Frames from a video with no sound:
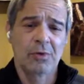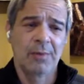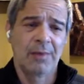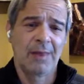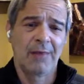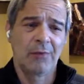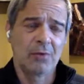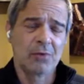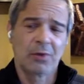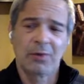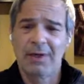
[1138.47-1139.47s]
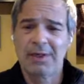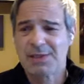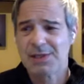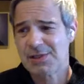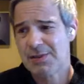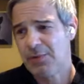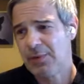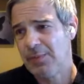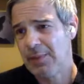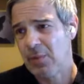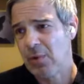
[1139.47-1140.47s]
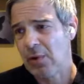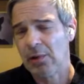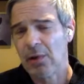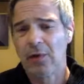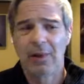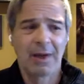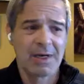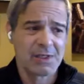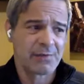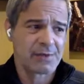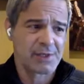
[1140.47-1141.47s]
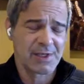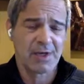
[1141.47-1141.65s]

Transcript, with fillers: I mean, that social credit system would be more along the lines of a